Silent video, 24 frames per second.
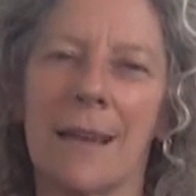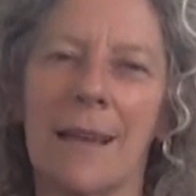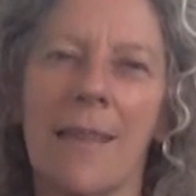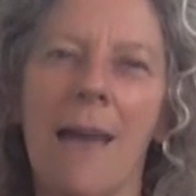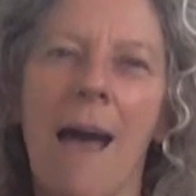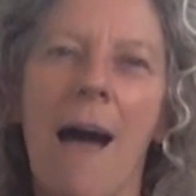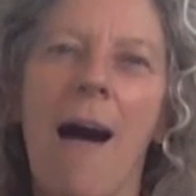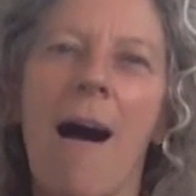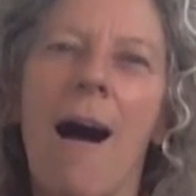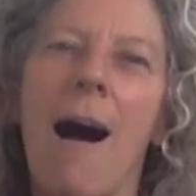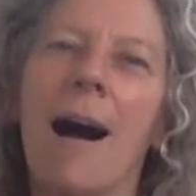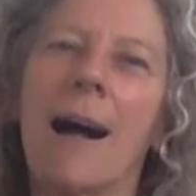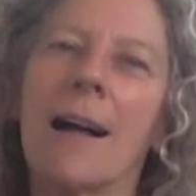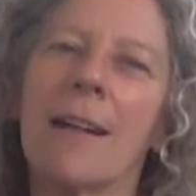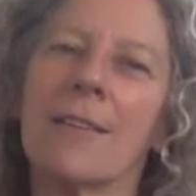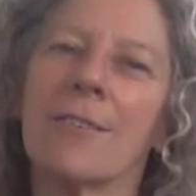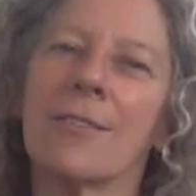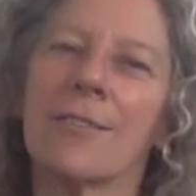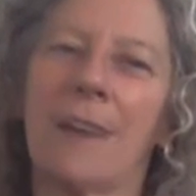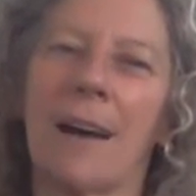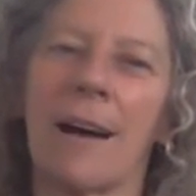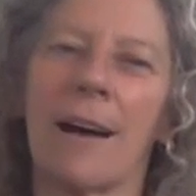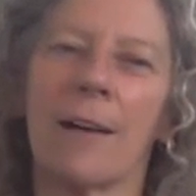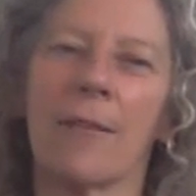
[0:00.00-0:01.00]
in our heart
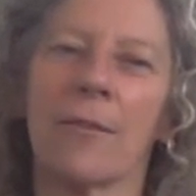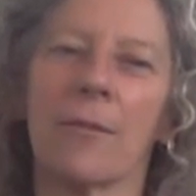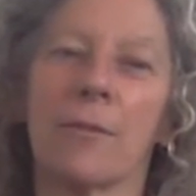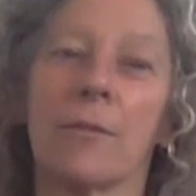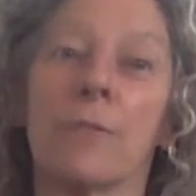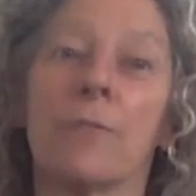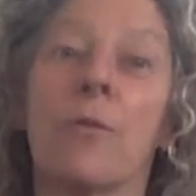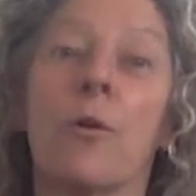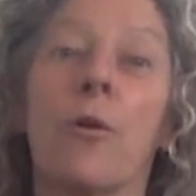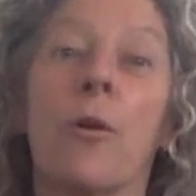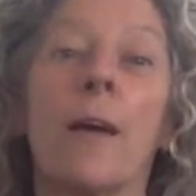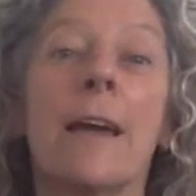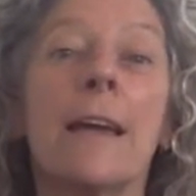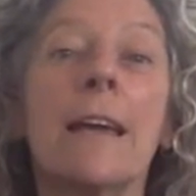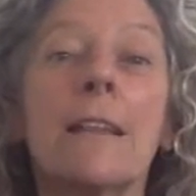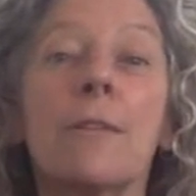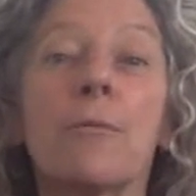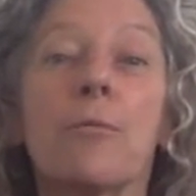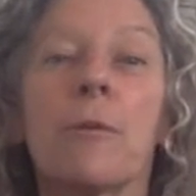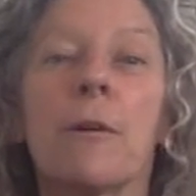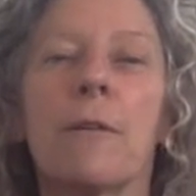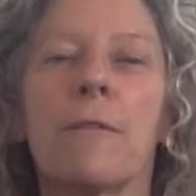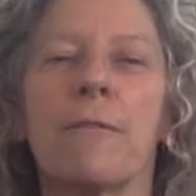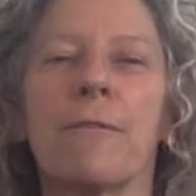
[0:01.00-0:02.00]
chakras, for
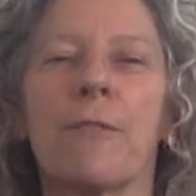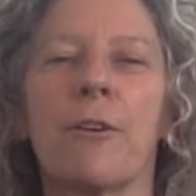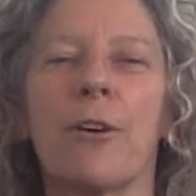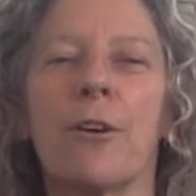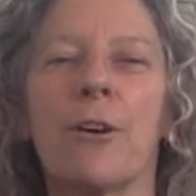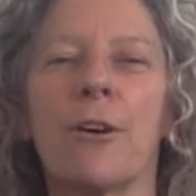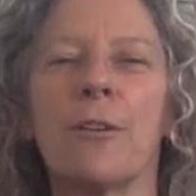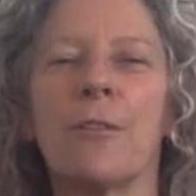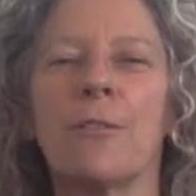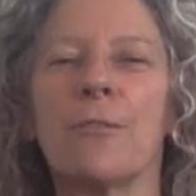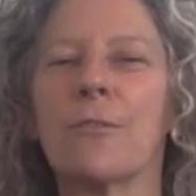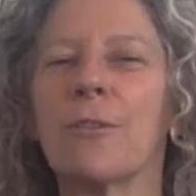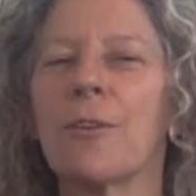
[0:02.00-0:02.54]
it refers